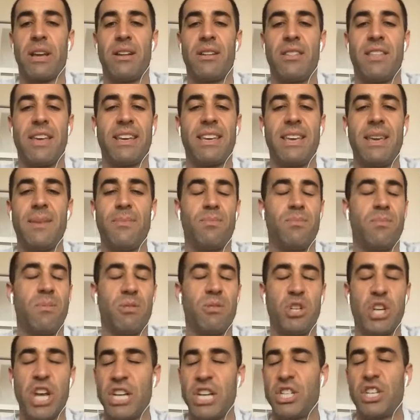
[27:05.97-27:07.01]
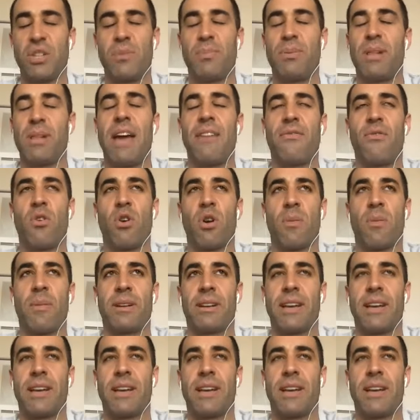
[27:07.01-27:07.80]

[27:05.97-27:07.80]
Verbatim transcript: and they keep changing the platform and